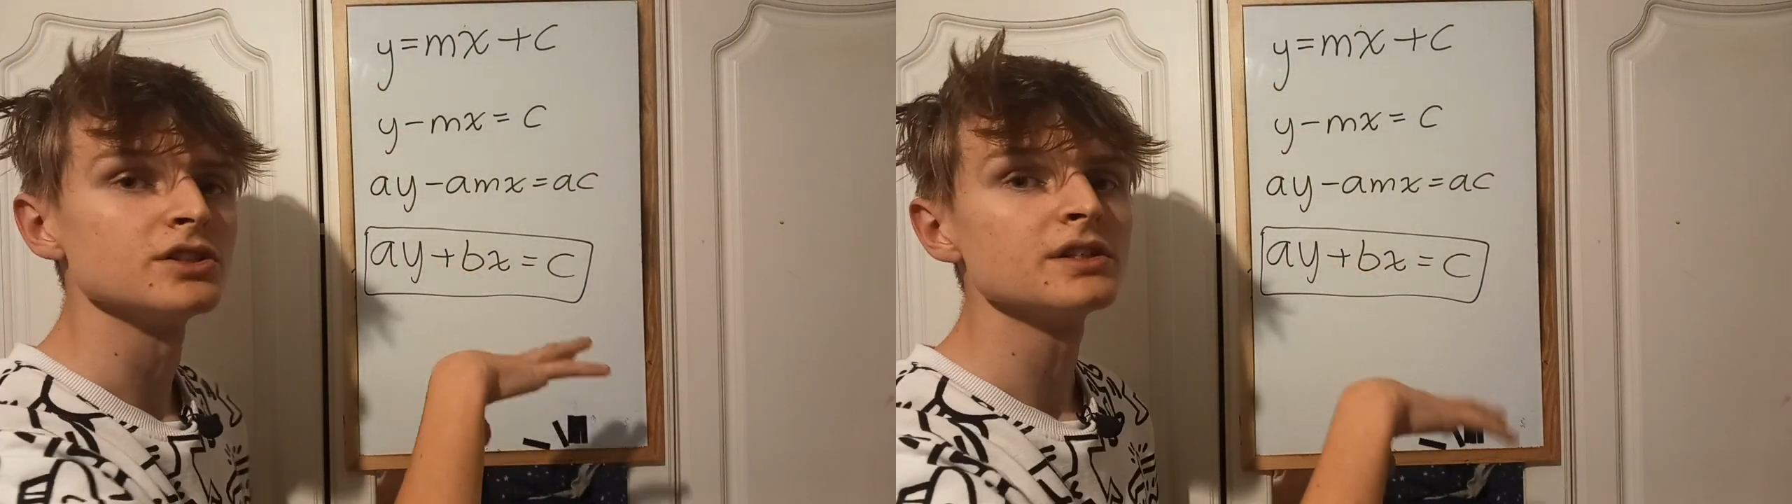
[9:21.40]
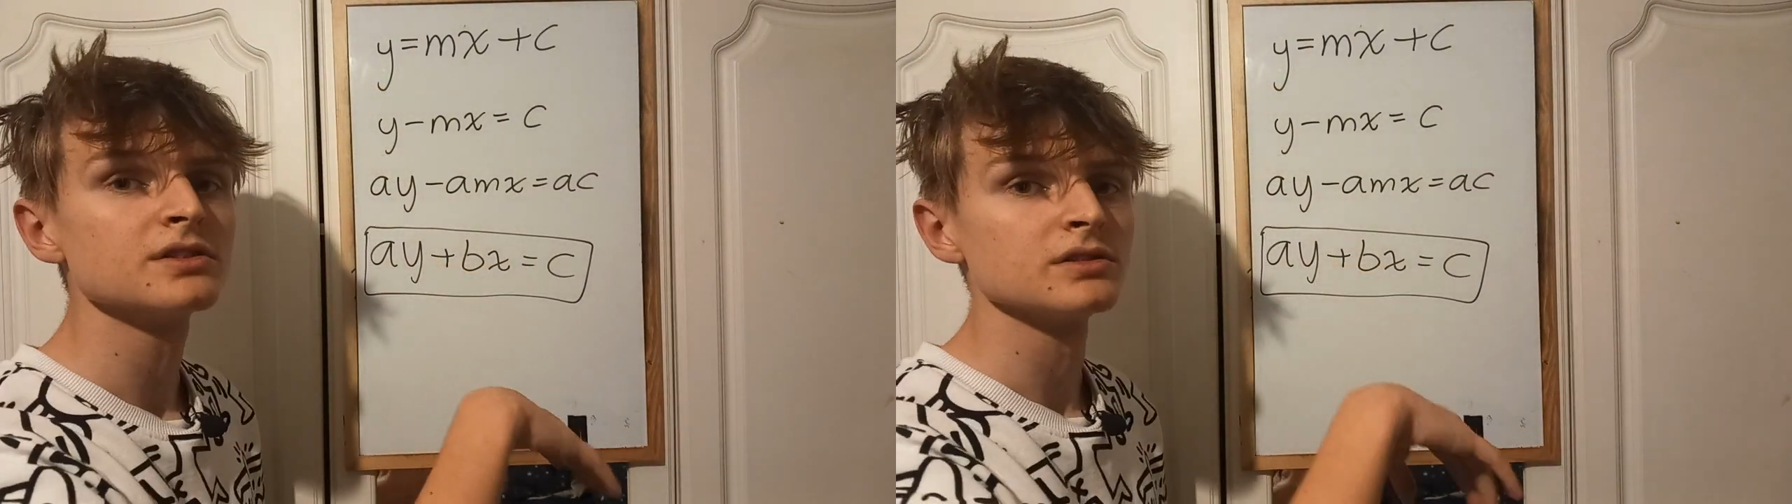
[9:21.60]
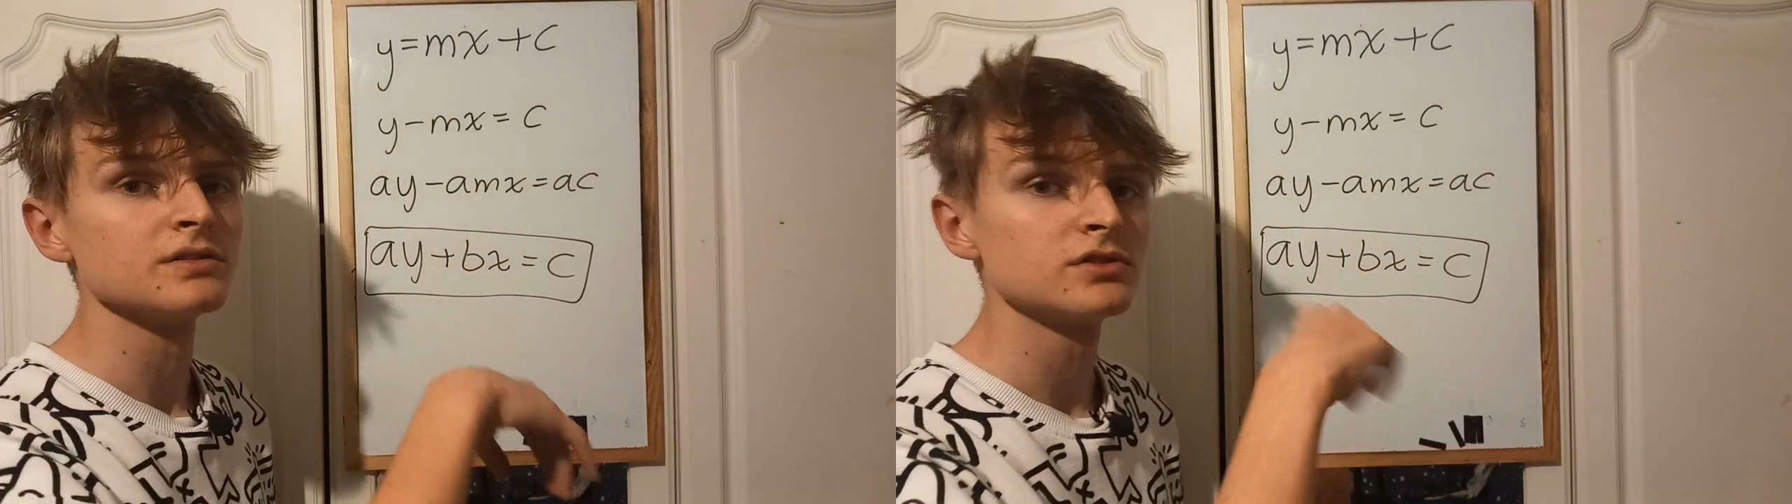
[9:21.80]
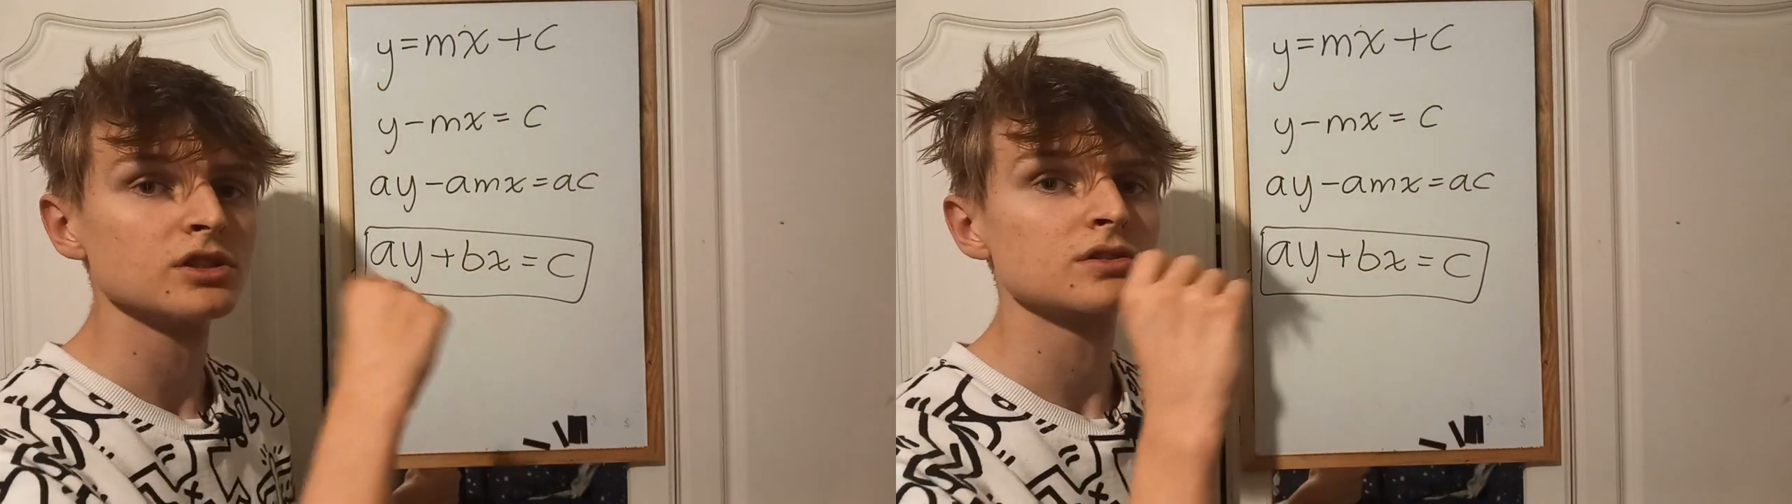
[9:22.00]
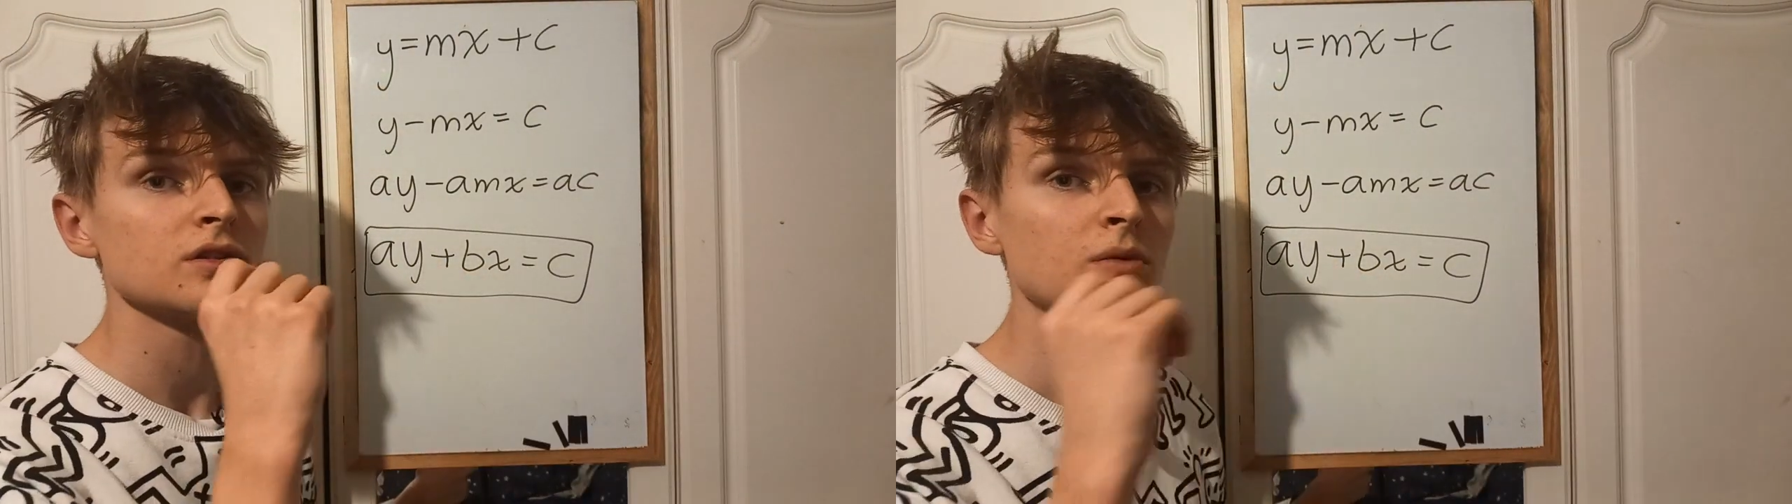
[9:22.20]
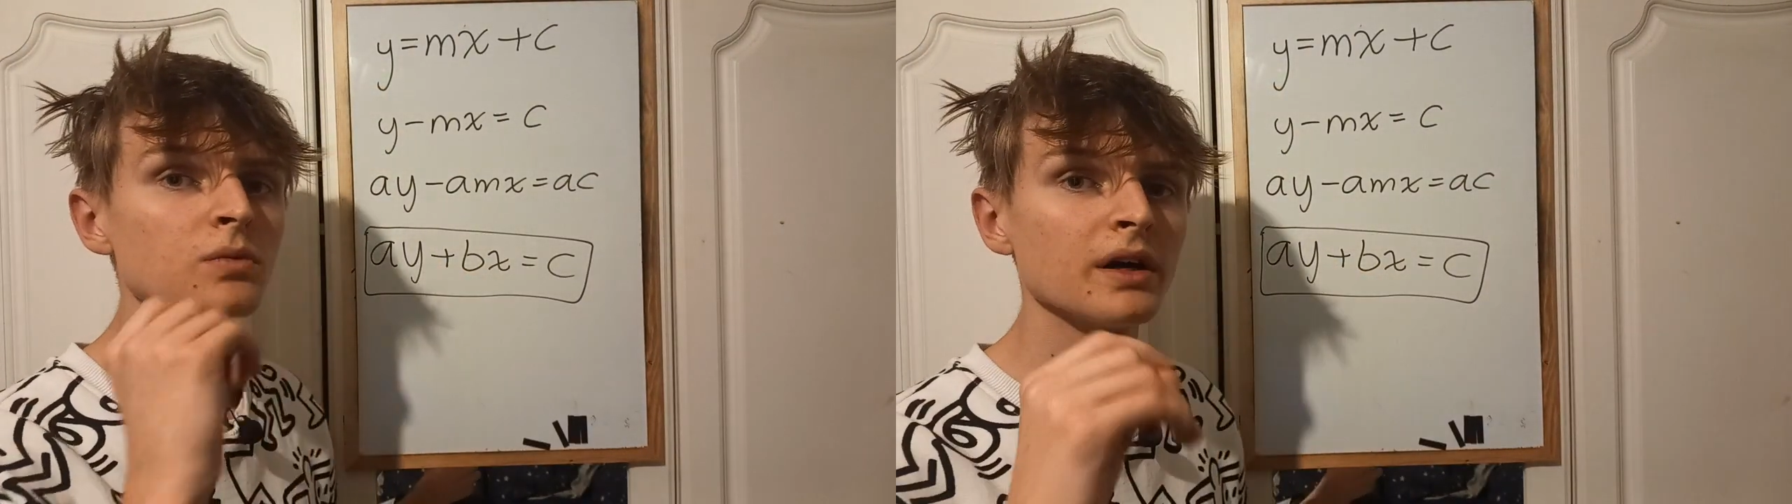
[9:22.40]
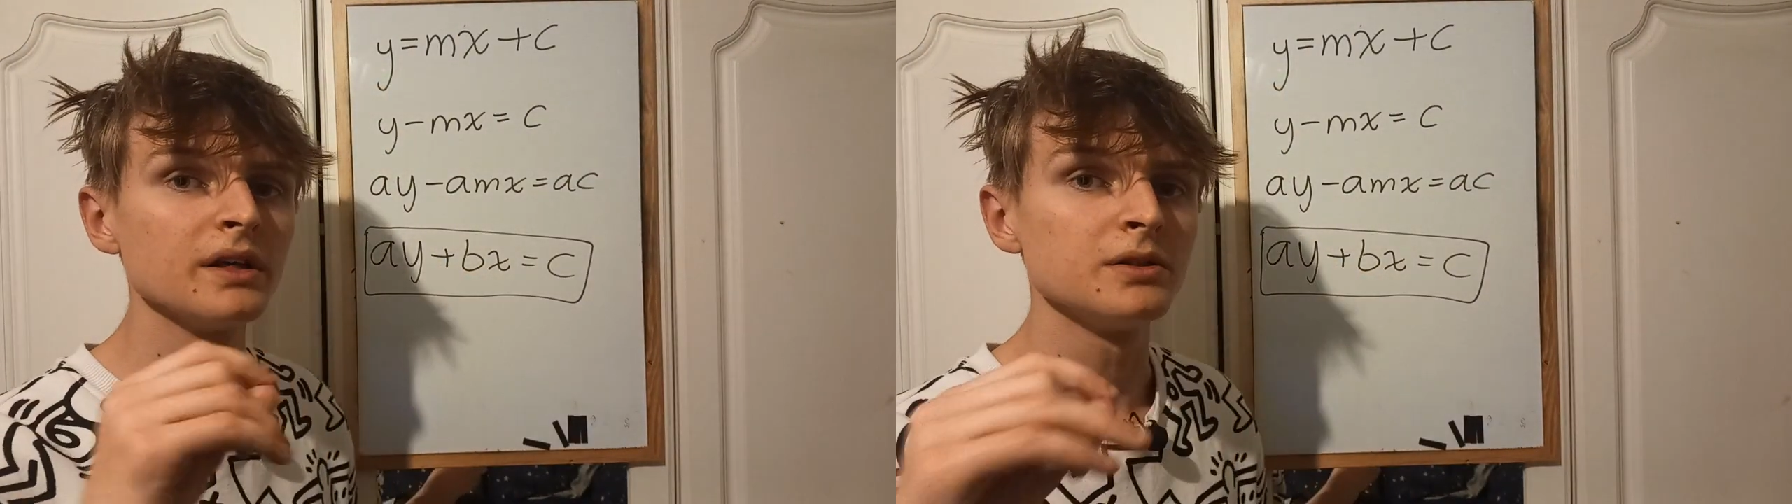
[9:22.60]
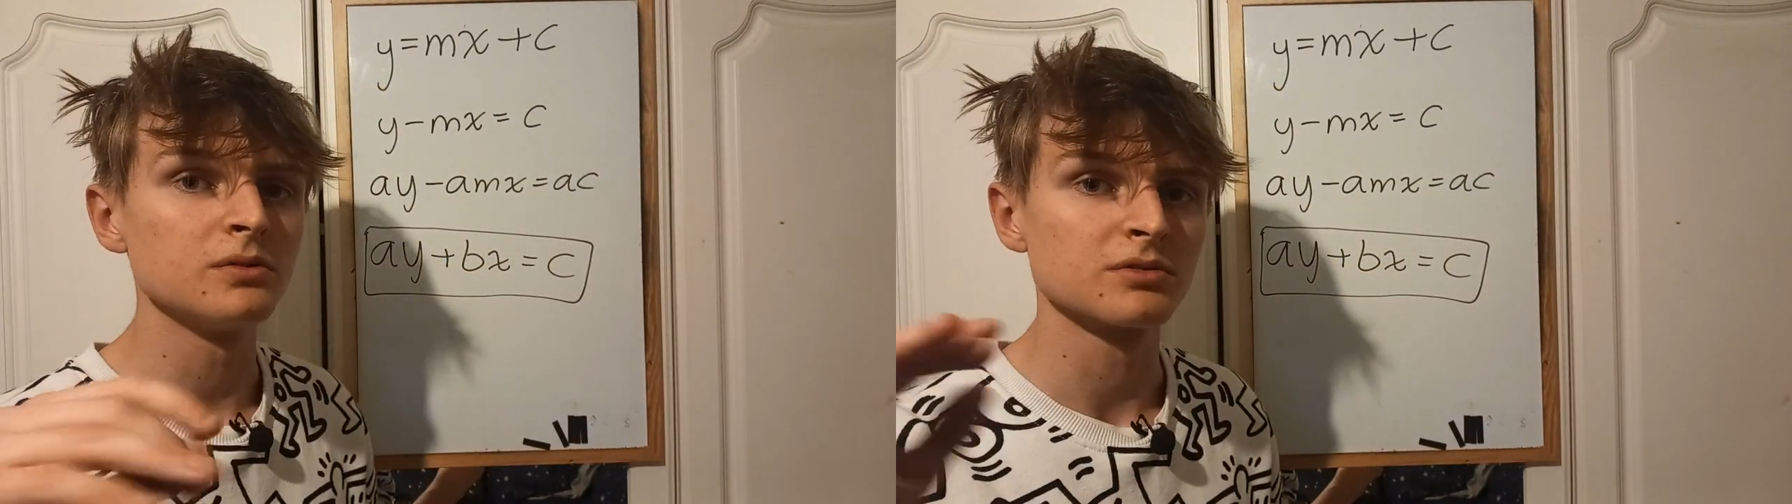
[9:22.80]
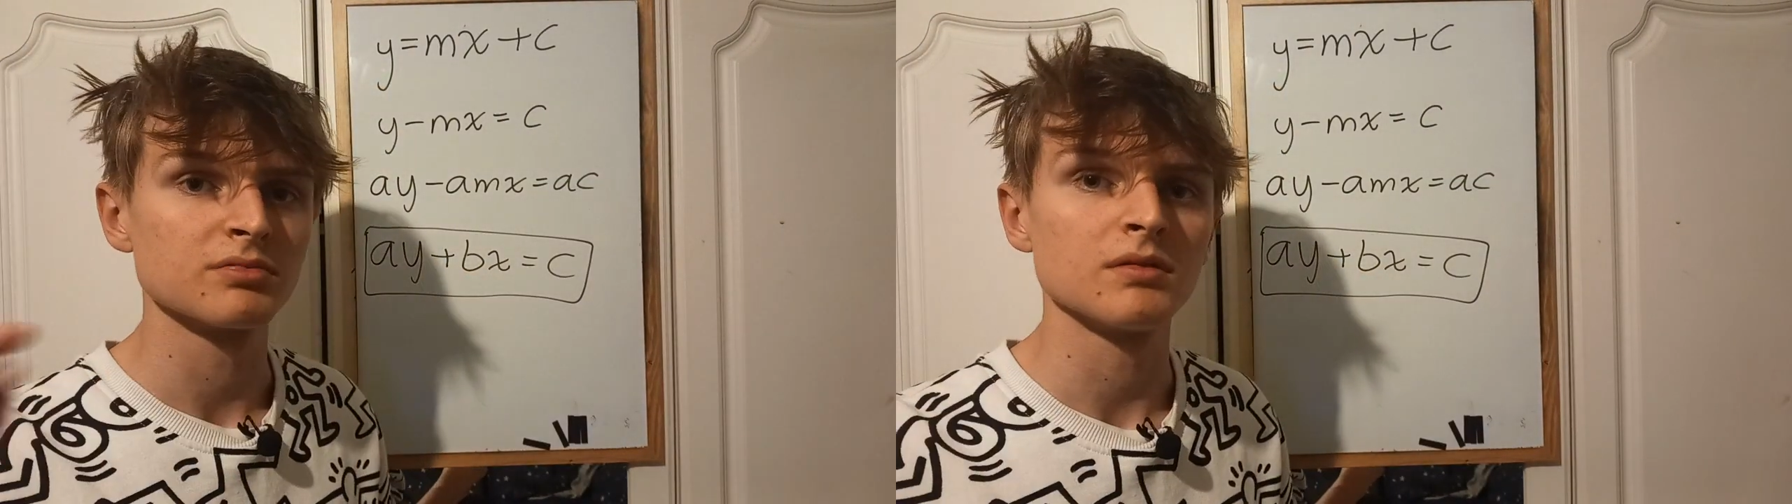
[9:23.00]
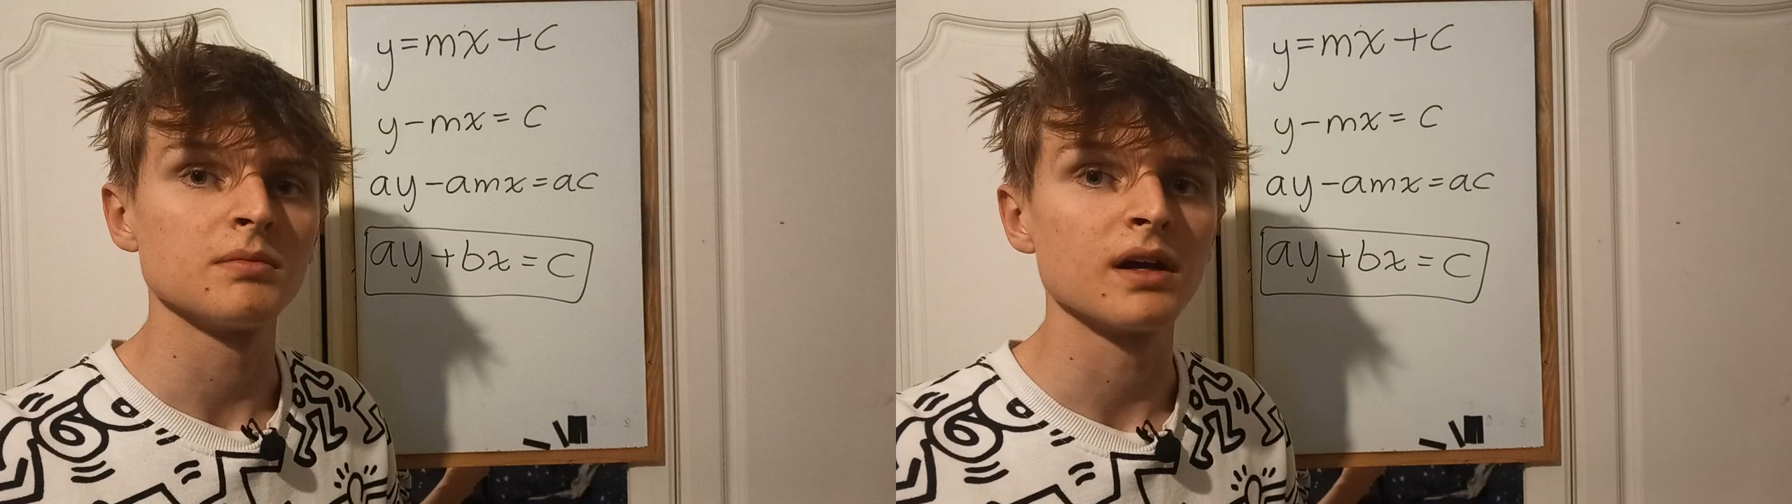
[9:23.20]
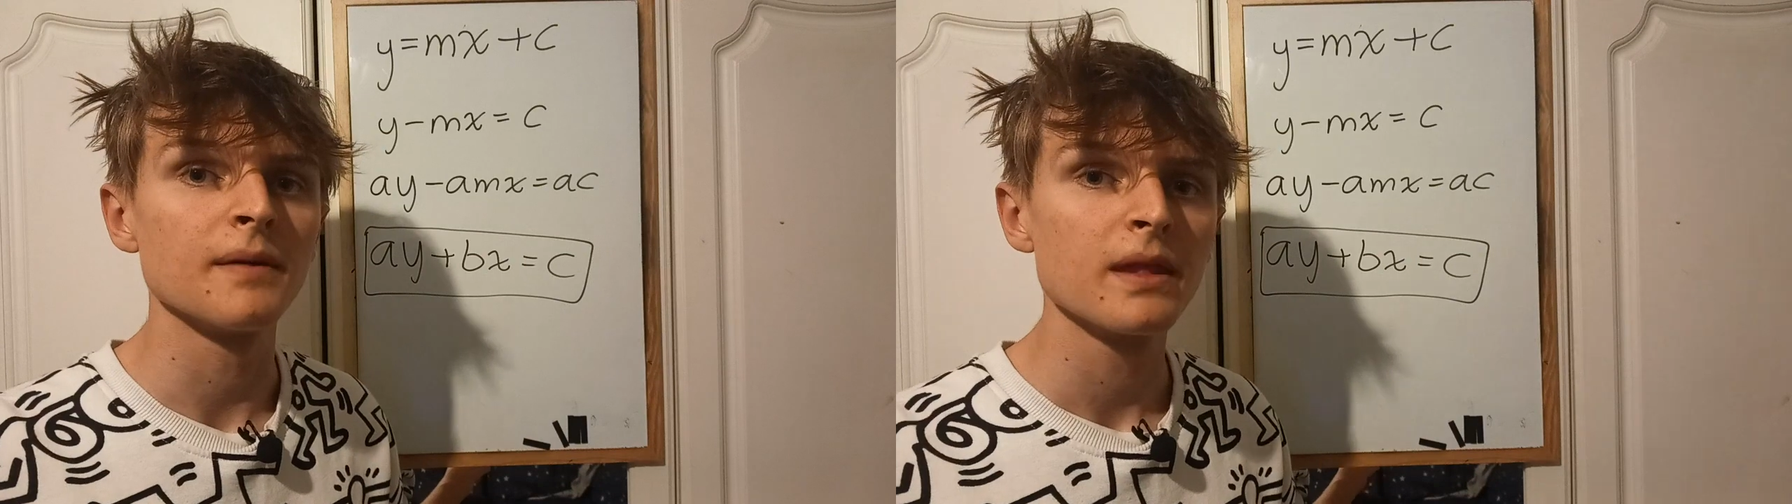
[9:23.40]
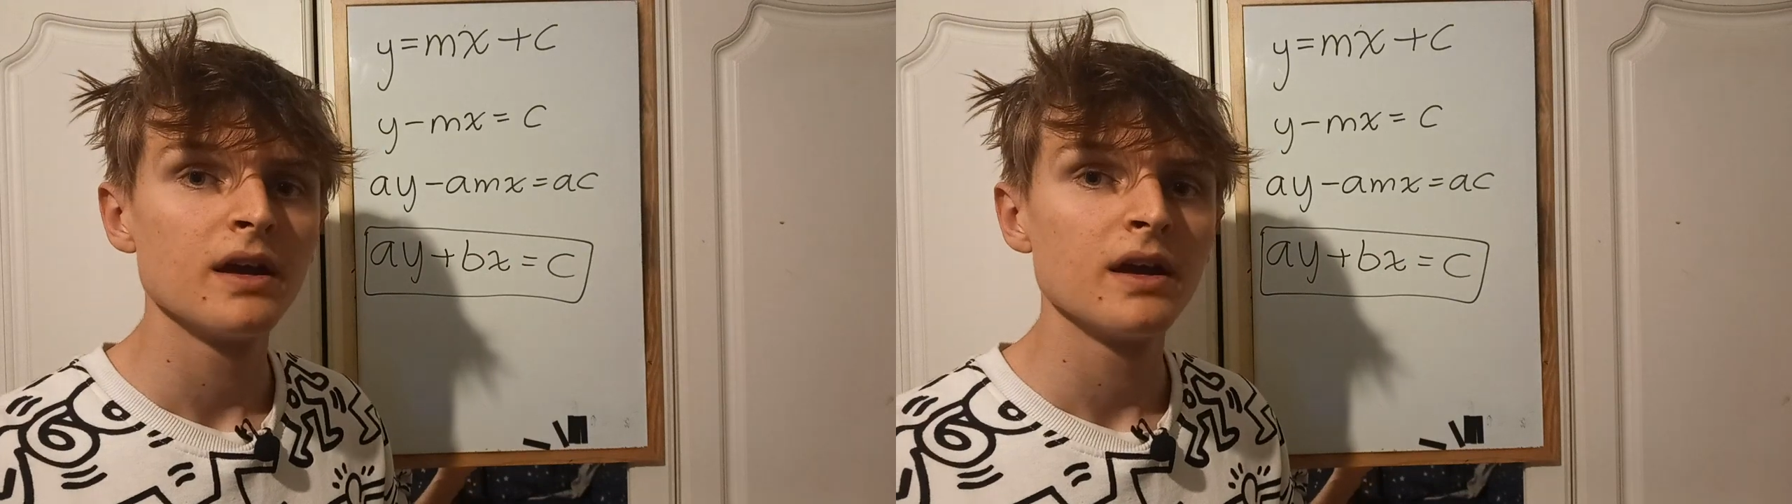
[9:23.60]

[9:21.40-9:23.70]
it so you've just got y equals blah, blah, blah.